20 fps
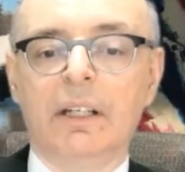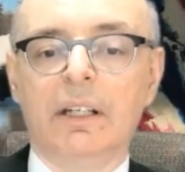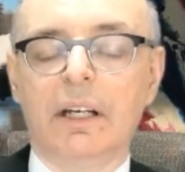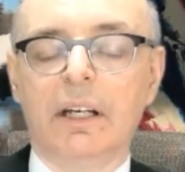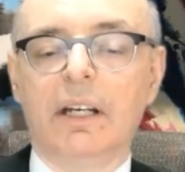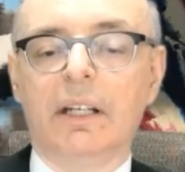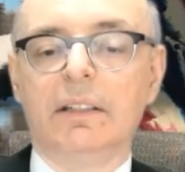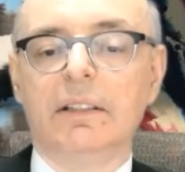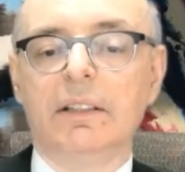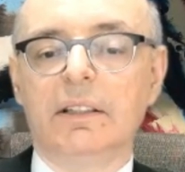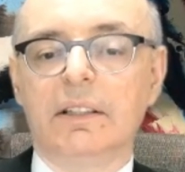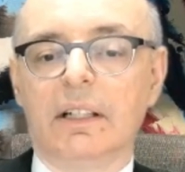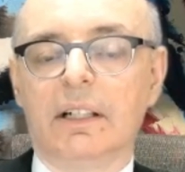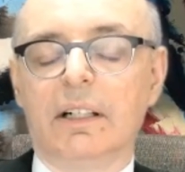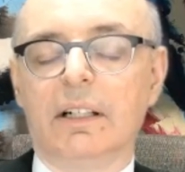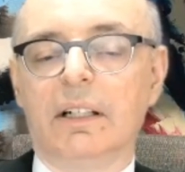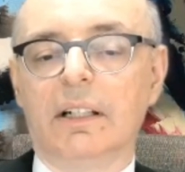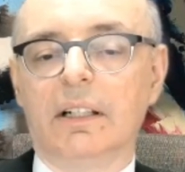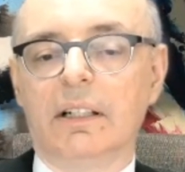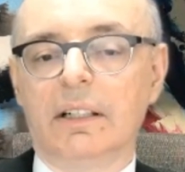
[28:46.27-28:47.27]

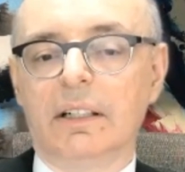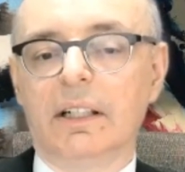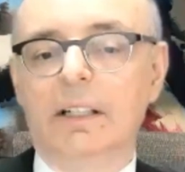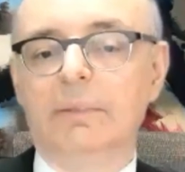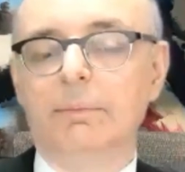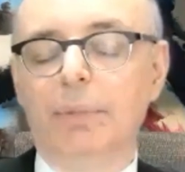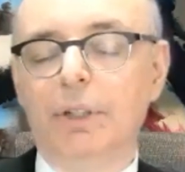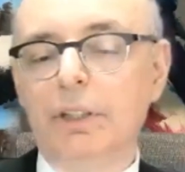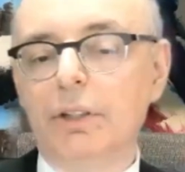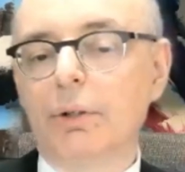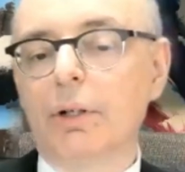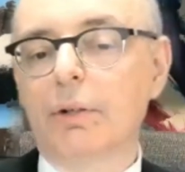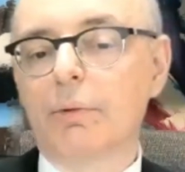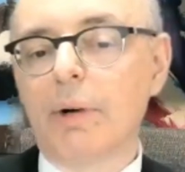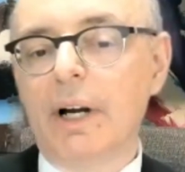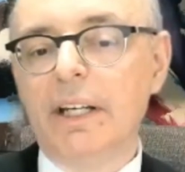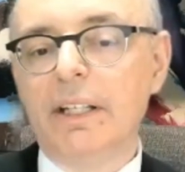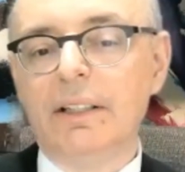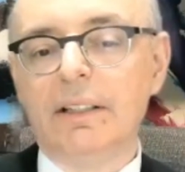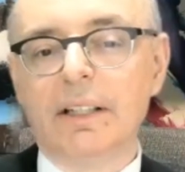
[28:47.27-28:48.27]
But you're
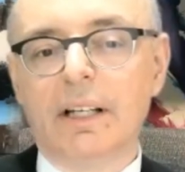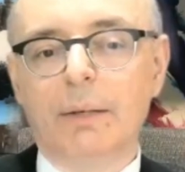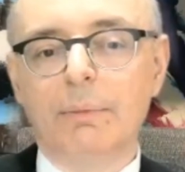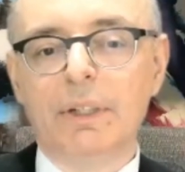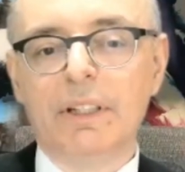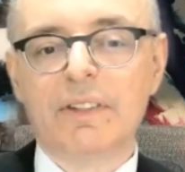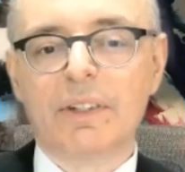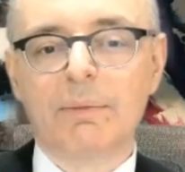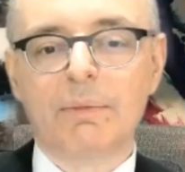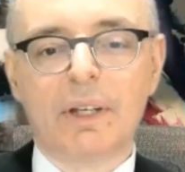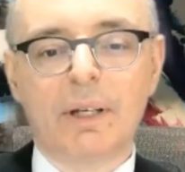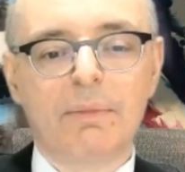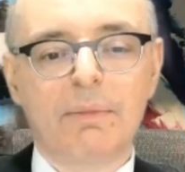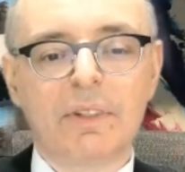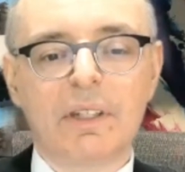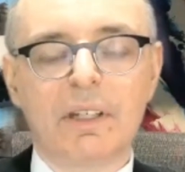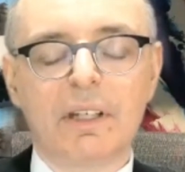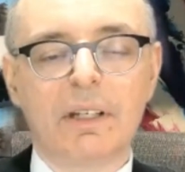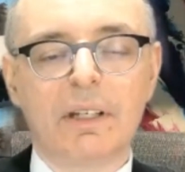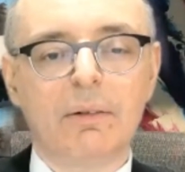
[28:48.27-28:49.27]
right. I mean, sometimes
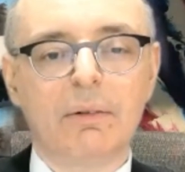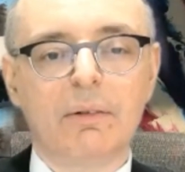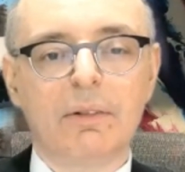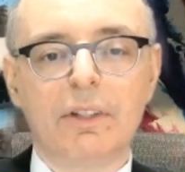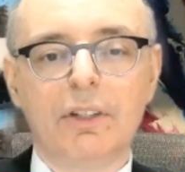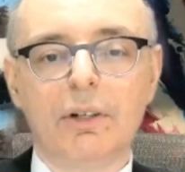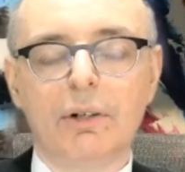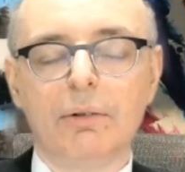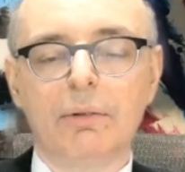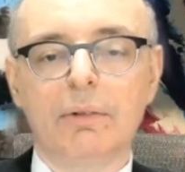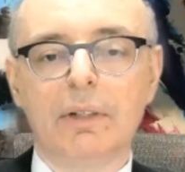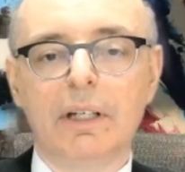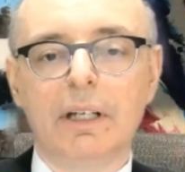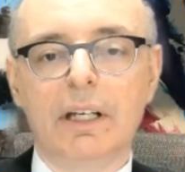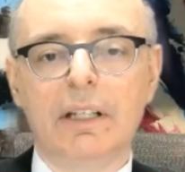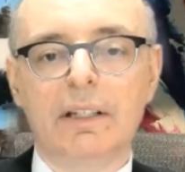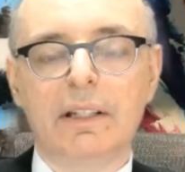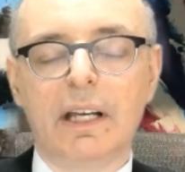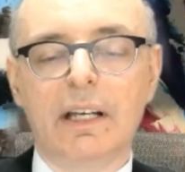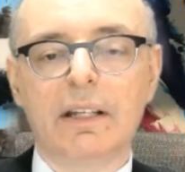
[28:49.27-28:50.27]
they,
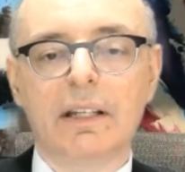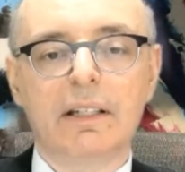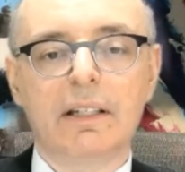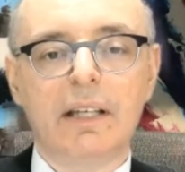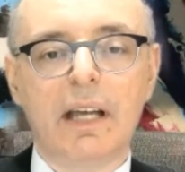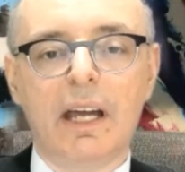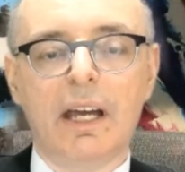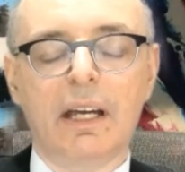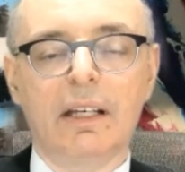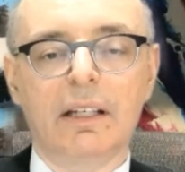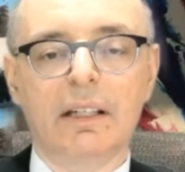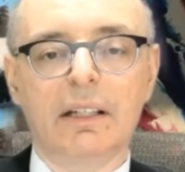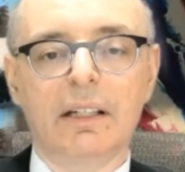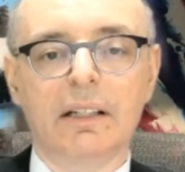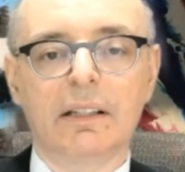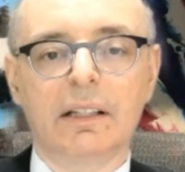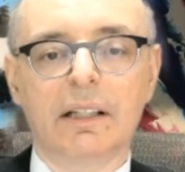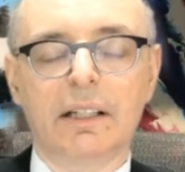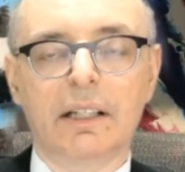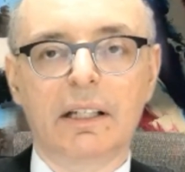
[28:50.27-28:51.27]
at the end of the day,
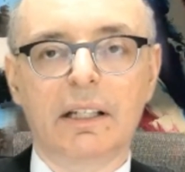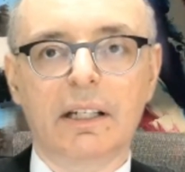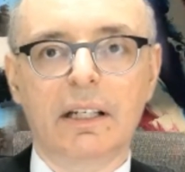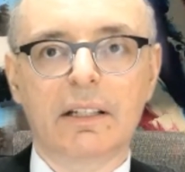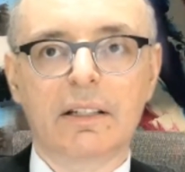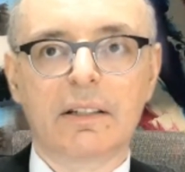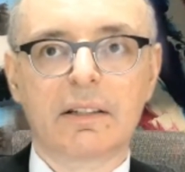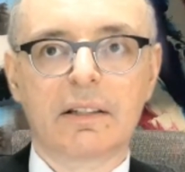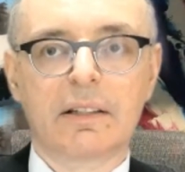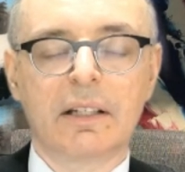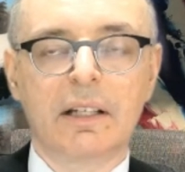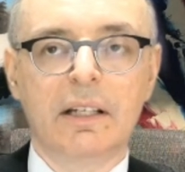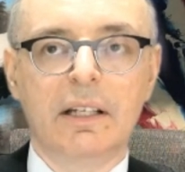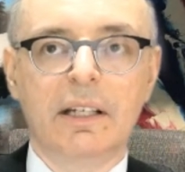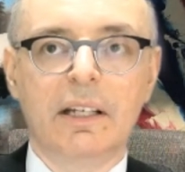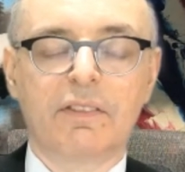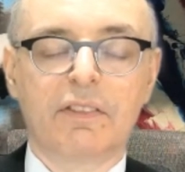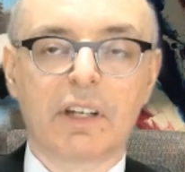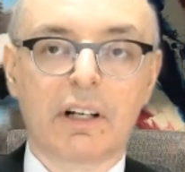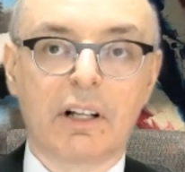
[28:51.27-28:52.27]
like
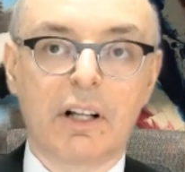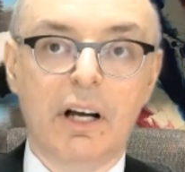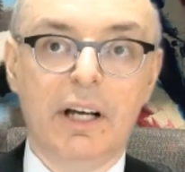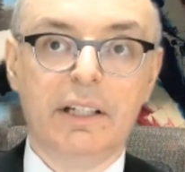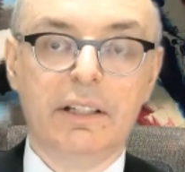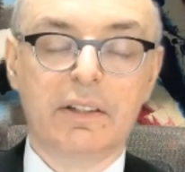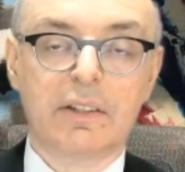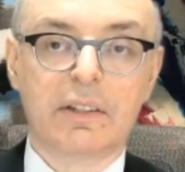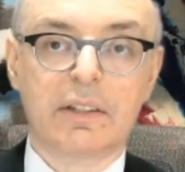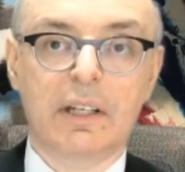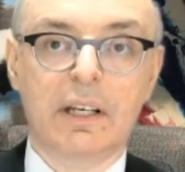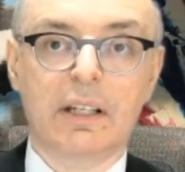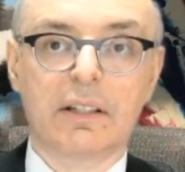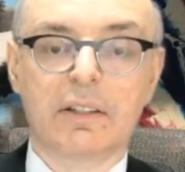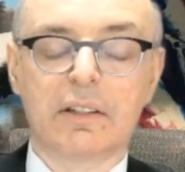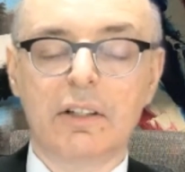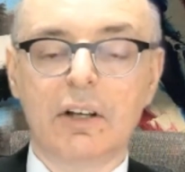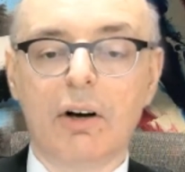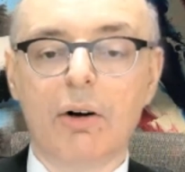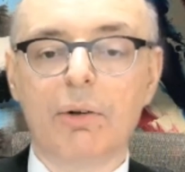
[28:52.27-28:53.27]
if the client
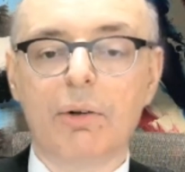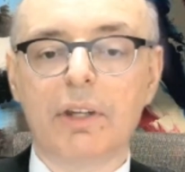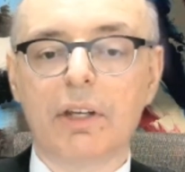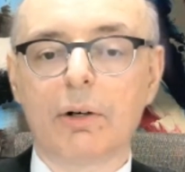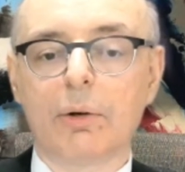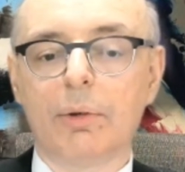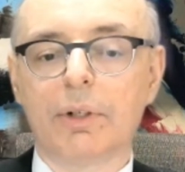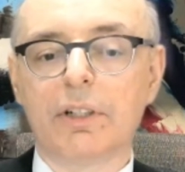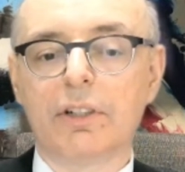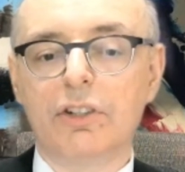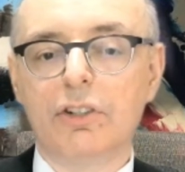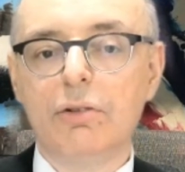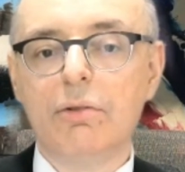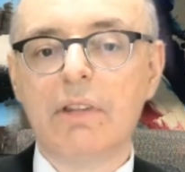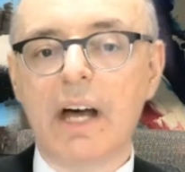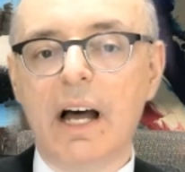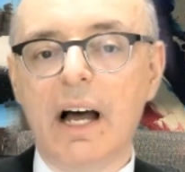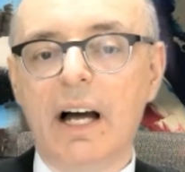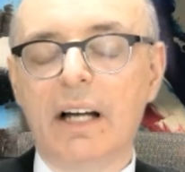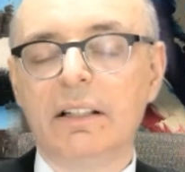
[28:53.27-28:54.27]
says no, they don't want to do
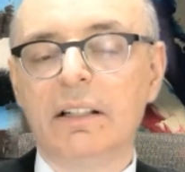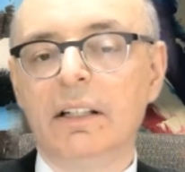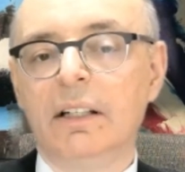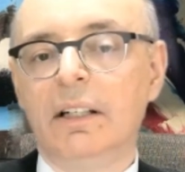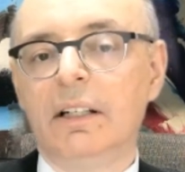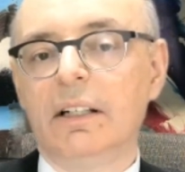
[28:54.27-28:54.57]
that.